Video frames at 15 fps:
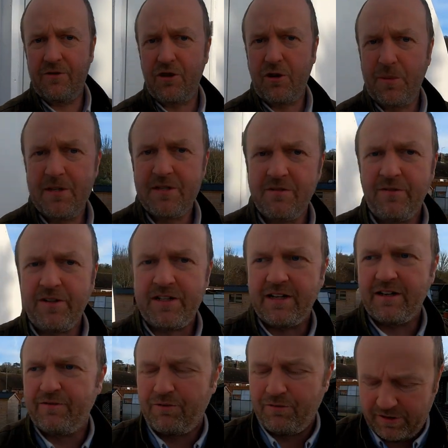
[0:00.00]
I'll drop in some
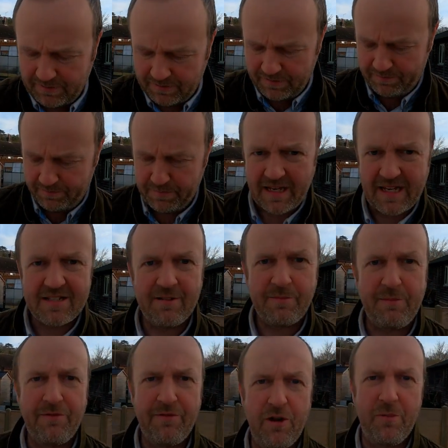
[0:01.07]
video of all the bits
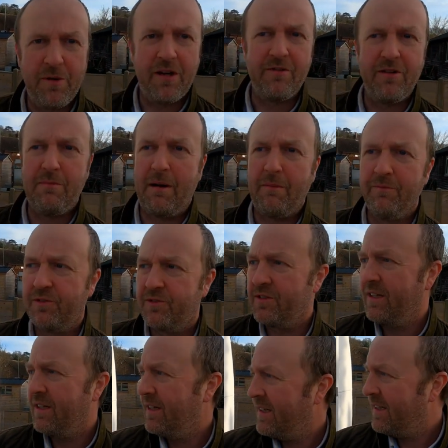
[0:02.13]
I've been filming over the months,